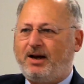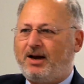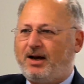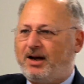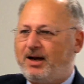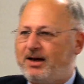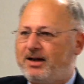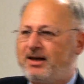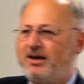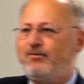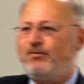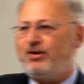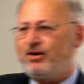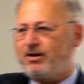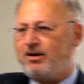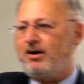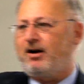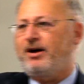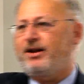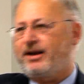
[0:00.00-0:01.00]
uh, give me a
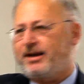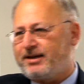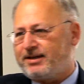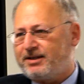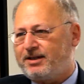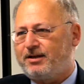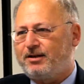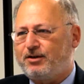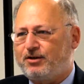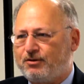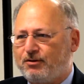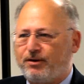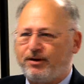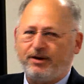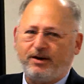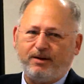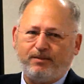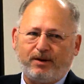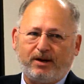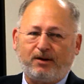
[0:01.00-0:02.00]
card, I can send it to you on
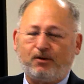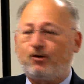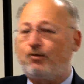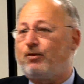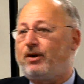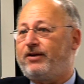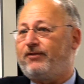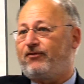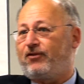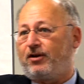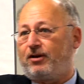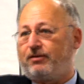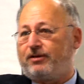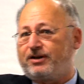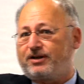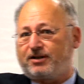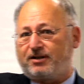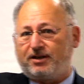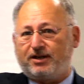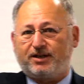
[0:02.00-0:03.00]
an email, or wait for
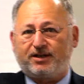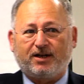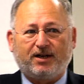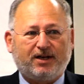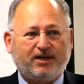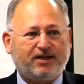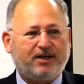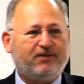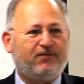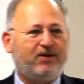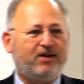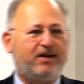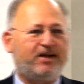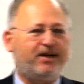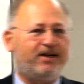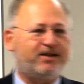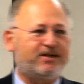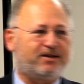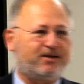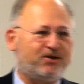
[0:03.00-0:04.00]
Lewis and his
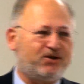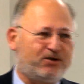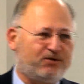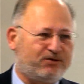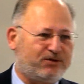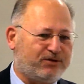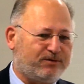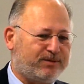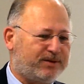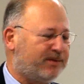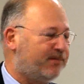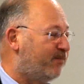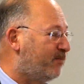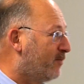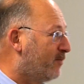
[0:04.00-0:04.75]
DVDs and his YouTubes.